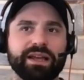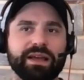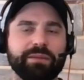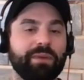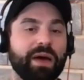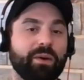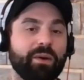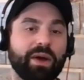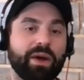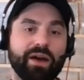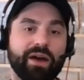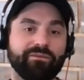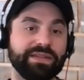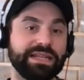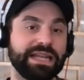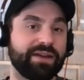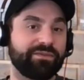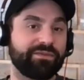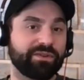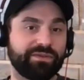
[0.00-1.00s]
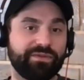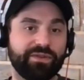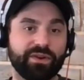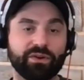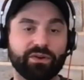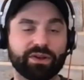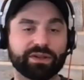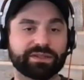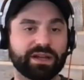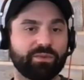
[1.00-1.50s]
and by the way, I've never
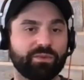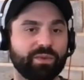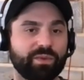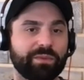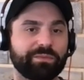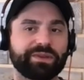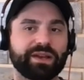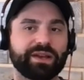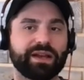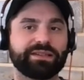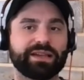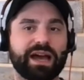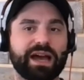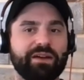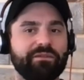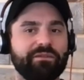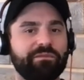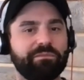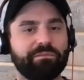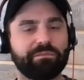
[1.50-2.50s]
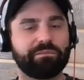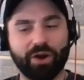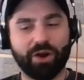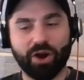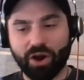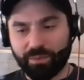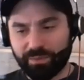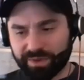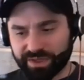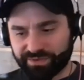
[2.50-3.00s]
focused on websites. I've
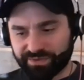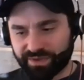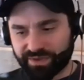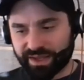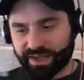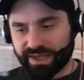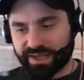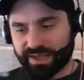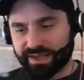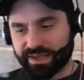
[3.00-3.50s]
purposefully